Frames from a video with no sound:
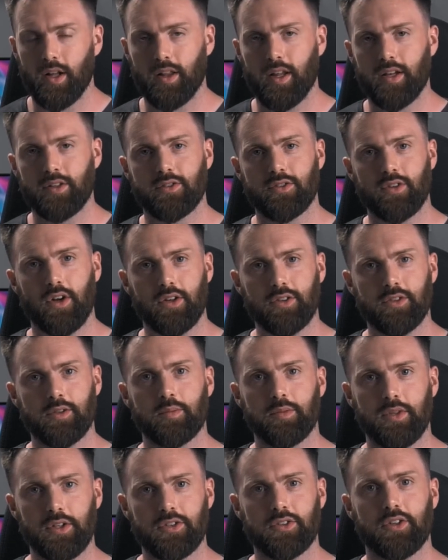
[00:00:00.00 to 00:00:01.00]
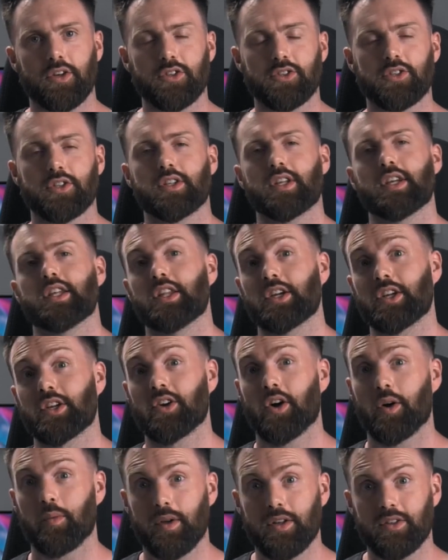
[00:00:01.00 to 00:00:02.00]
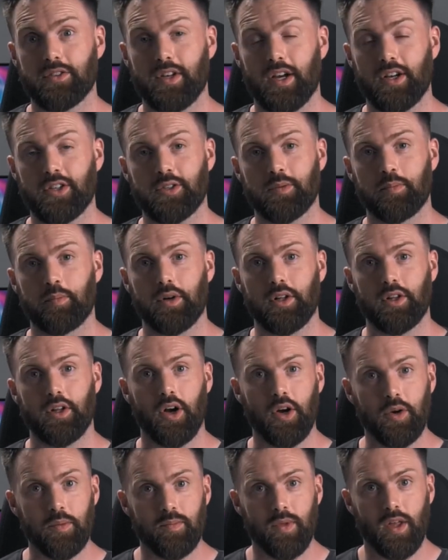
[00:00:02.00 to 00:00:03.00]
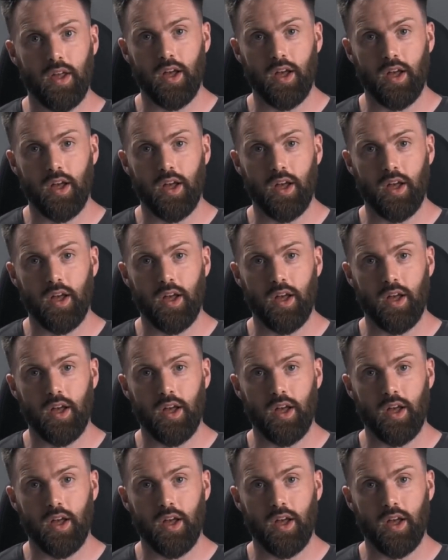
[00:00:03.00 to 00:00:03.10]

Let's start some discussion in the comment section below.